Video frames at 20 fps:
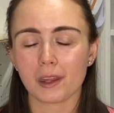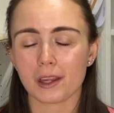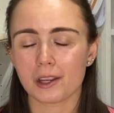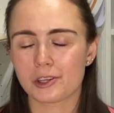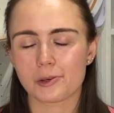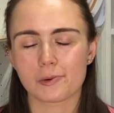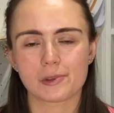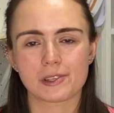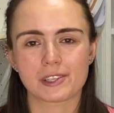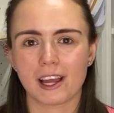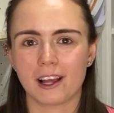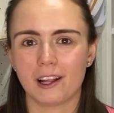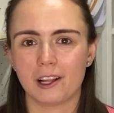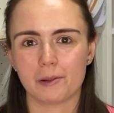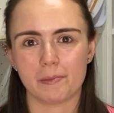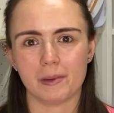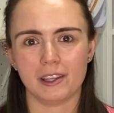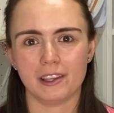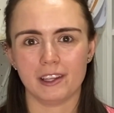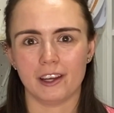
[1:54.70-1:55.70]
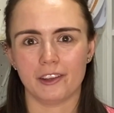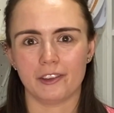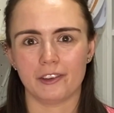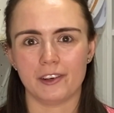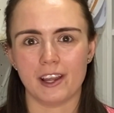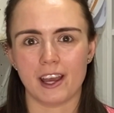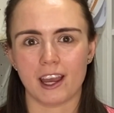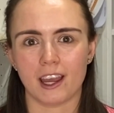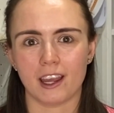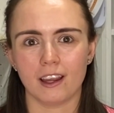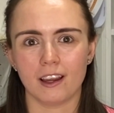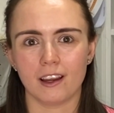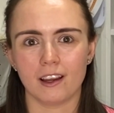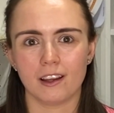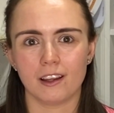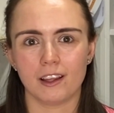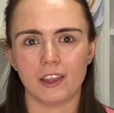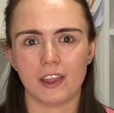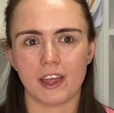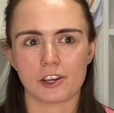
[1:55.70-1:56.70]
She was telling me the other day
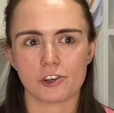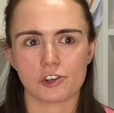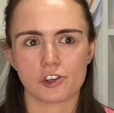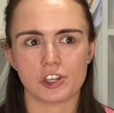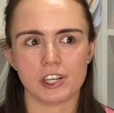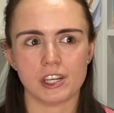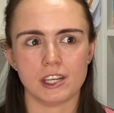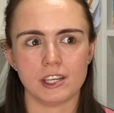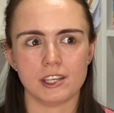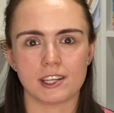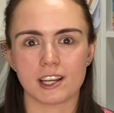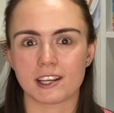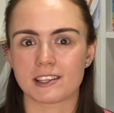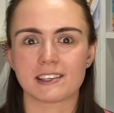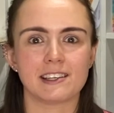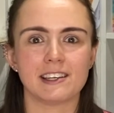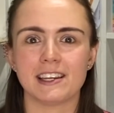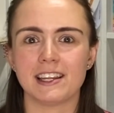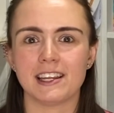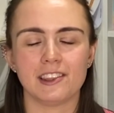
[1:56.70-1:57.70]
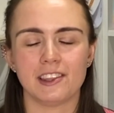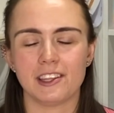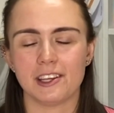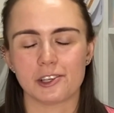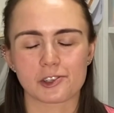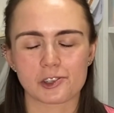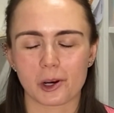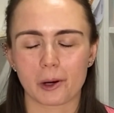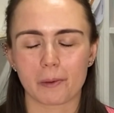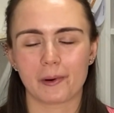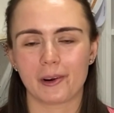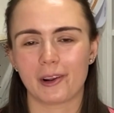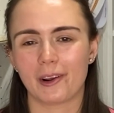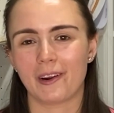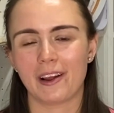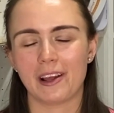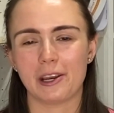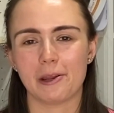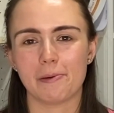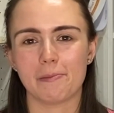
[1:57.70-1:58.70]
that she doesn't need the interpreter
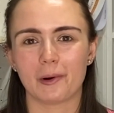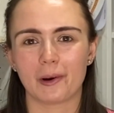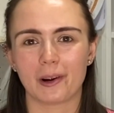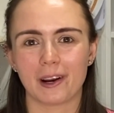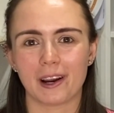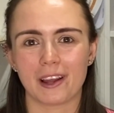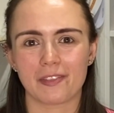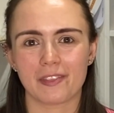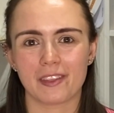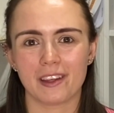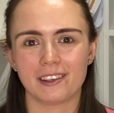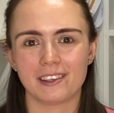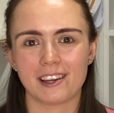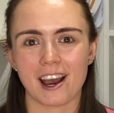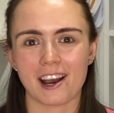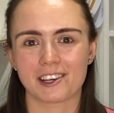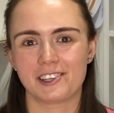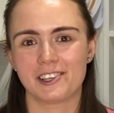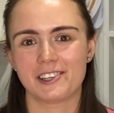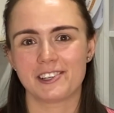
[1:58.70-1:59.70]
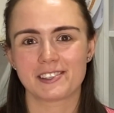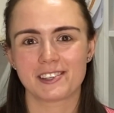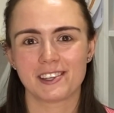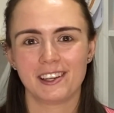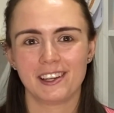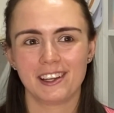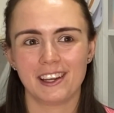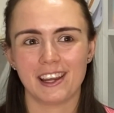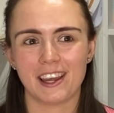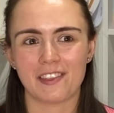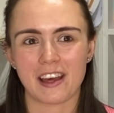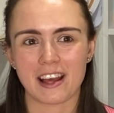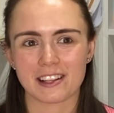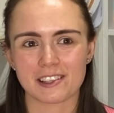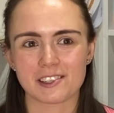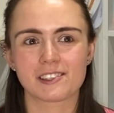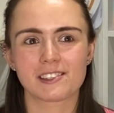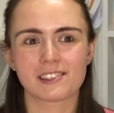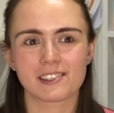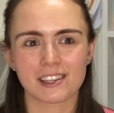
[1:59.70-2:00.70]
anymore at the doctor's, and
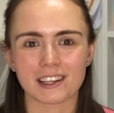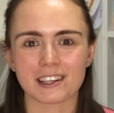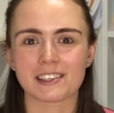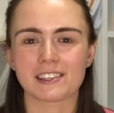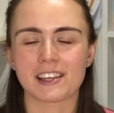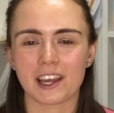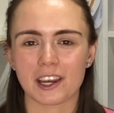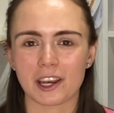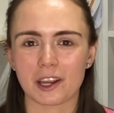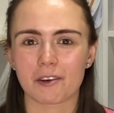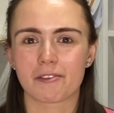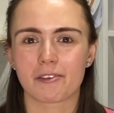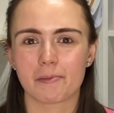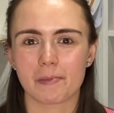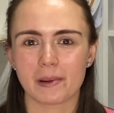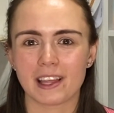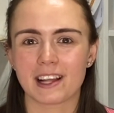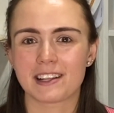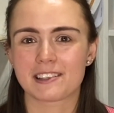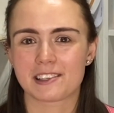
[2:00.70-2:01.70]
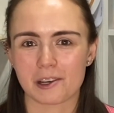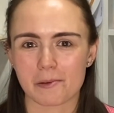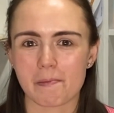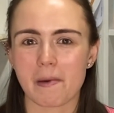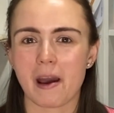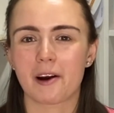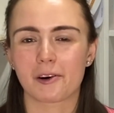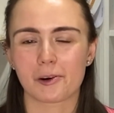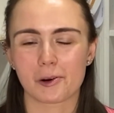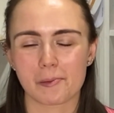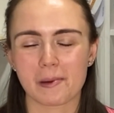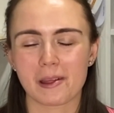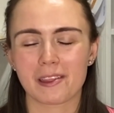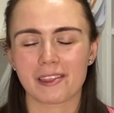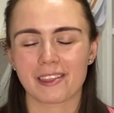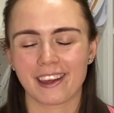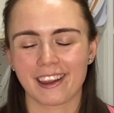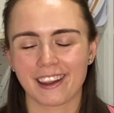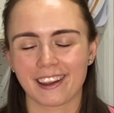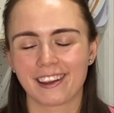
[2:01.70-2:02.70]
that's exciting for me. That's an empowerment
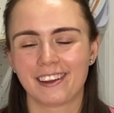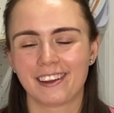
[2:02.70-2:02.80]
thing.